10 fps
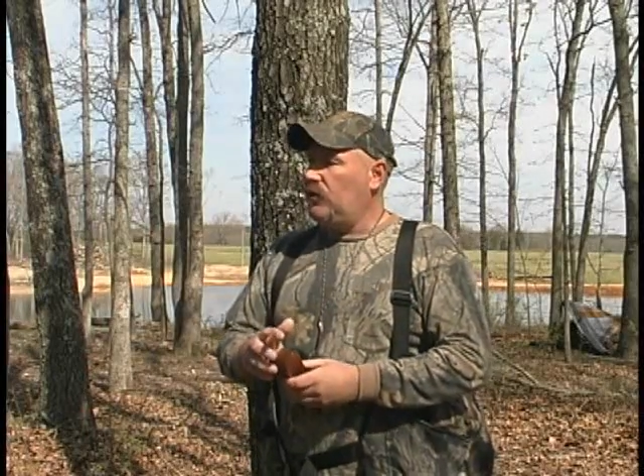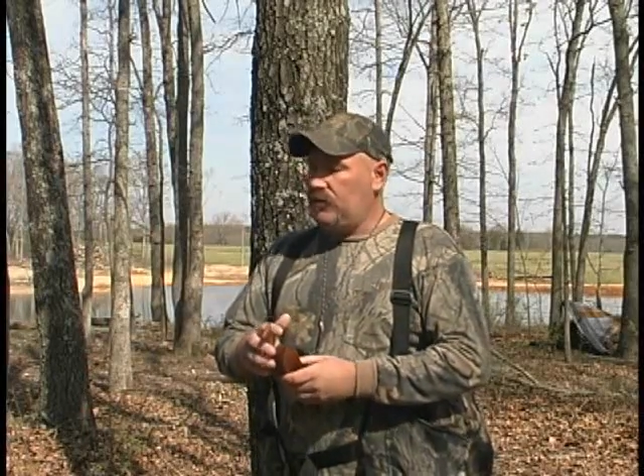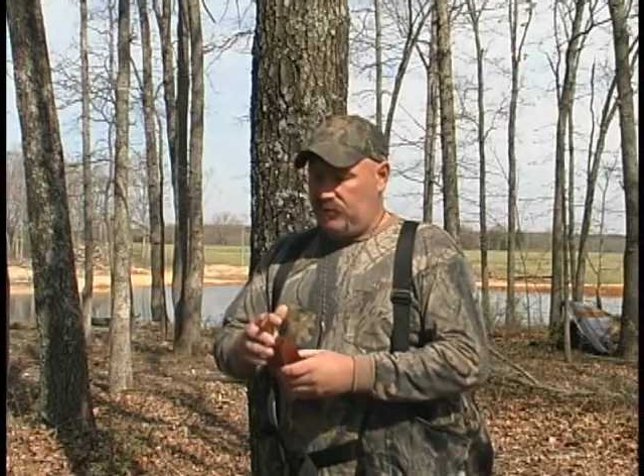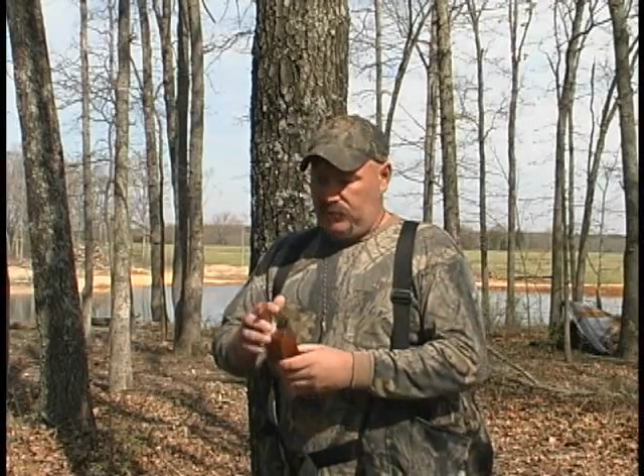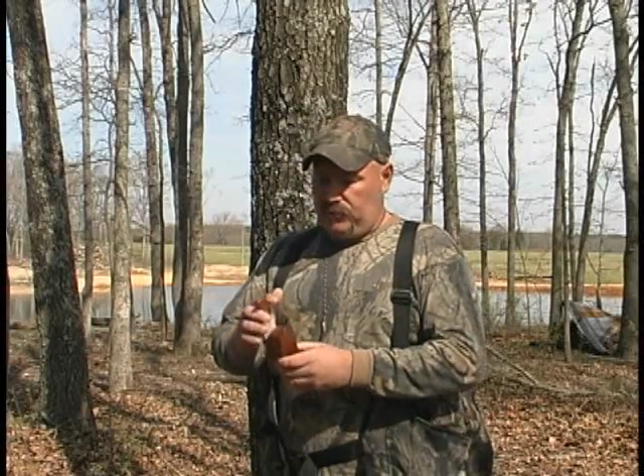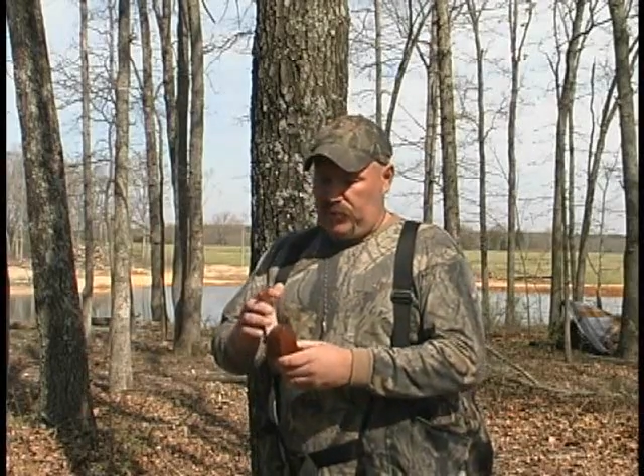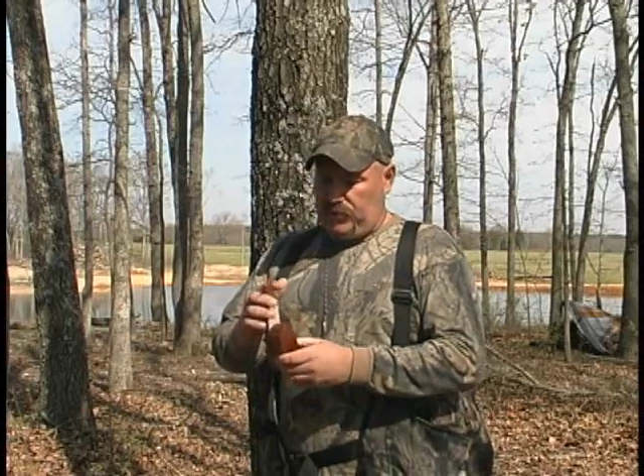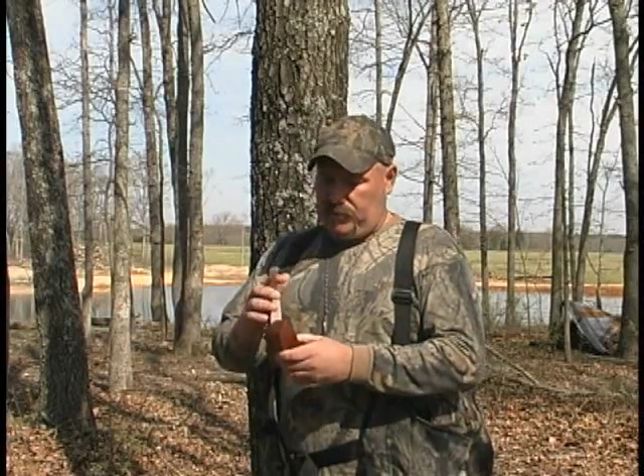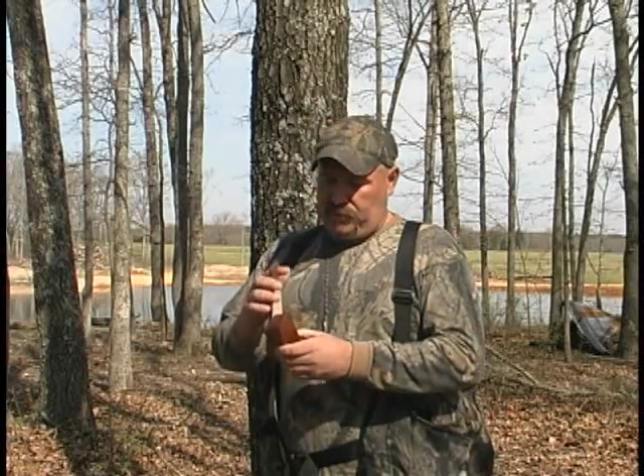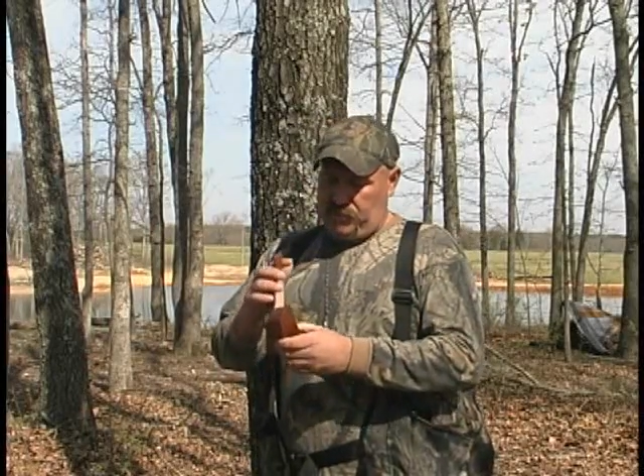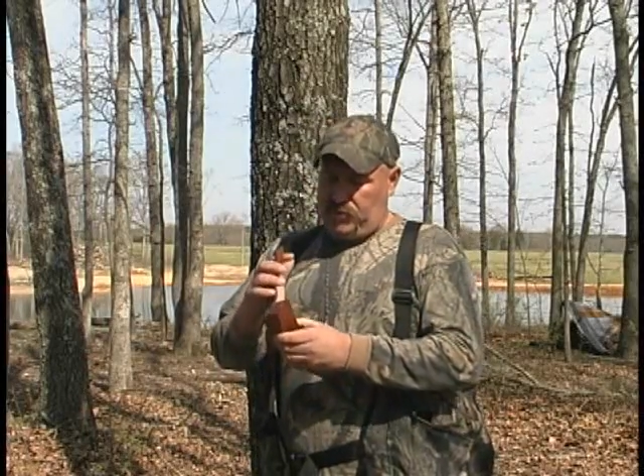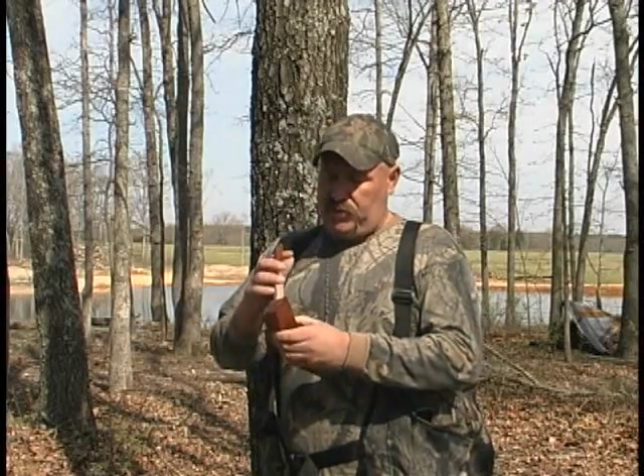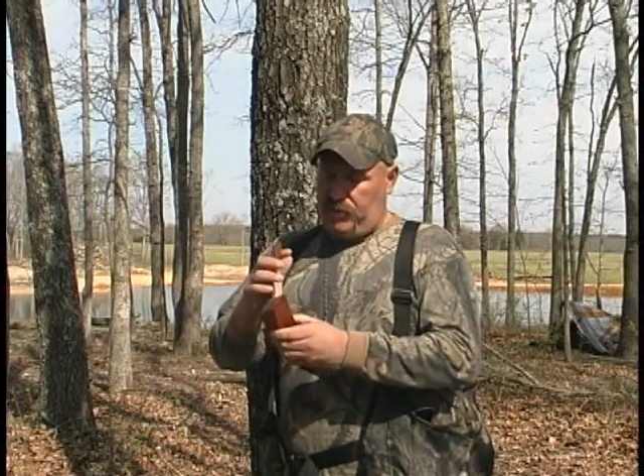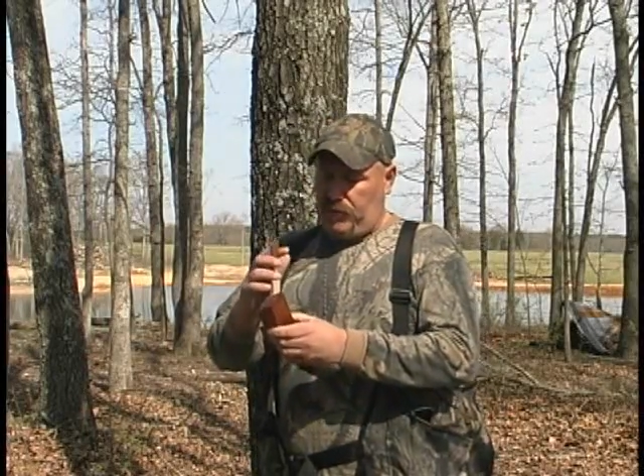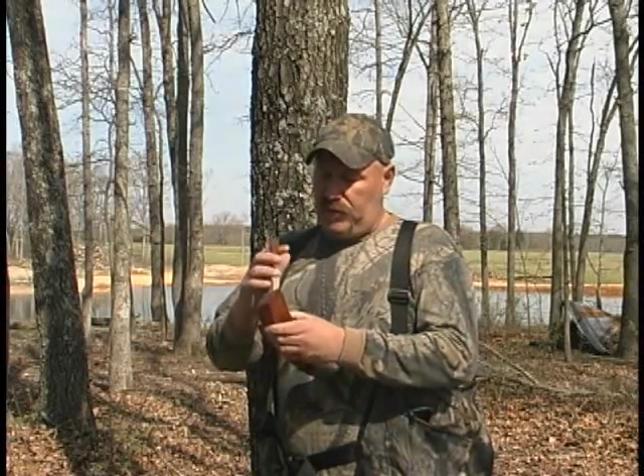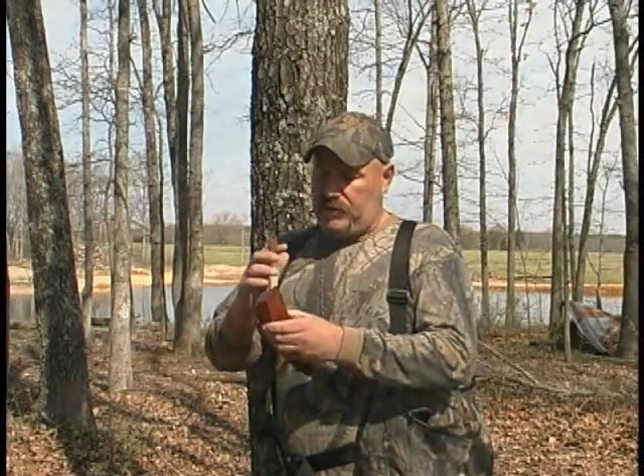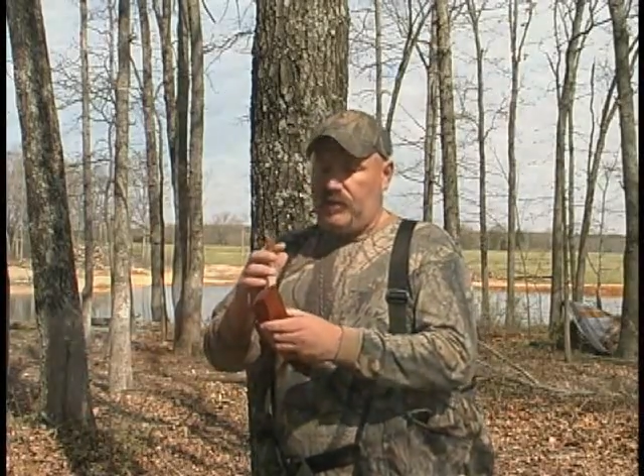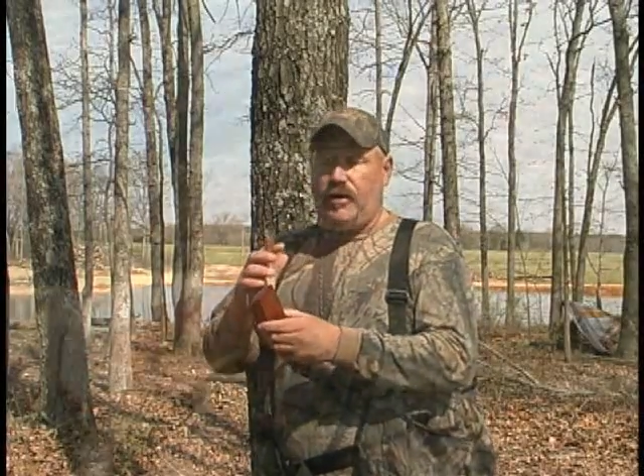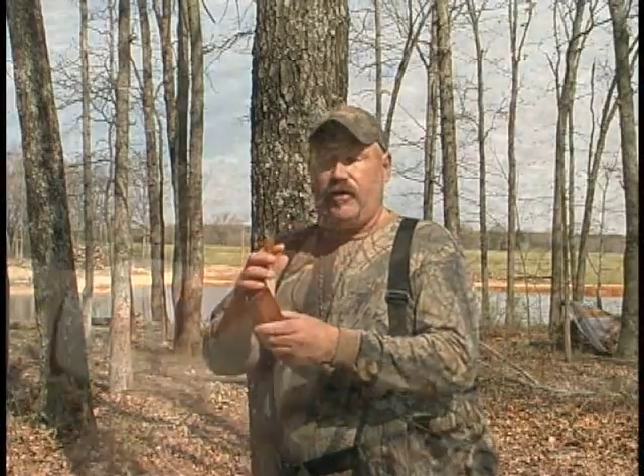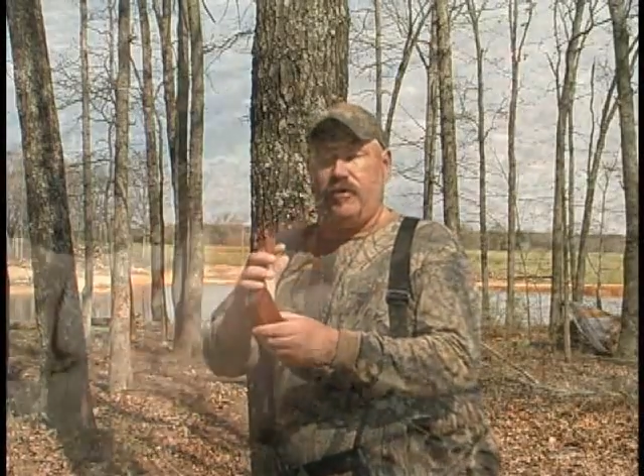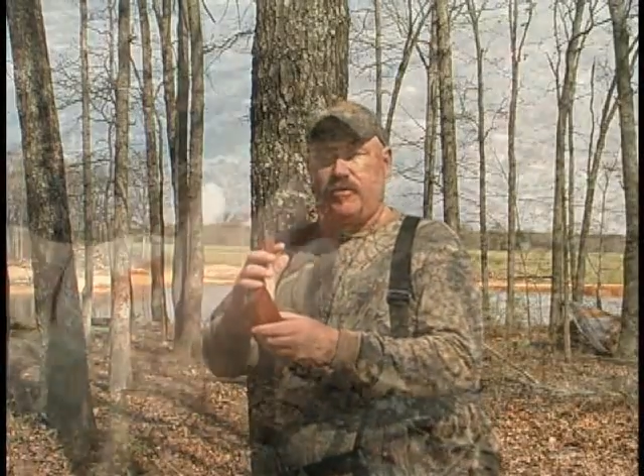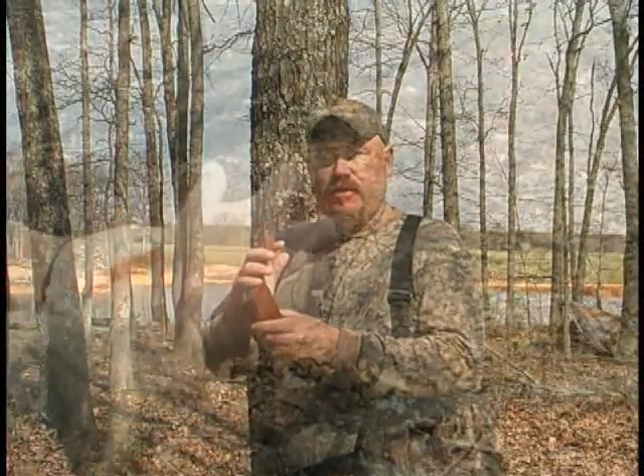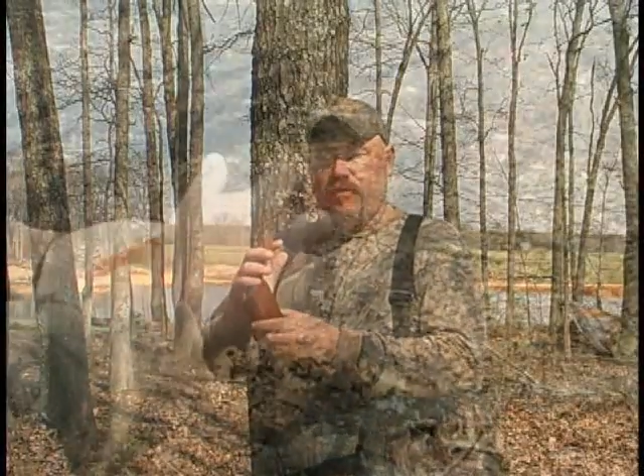let's just give a listen here and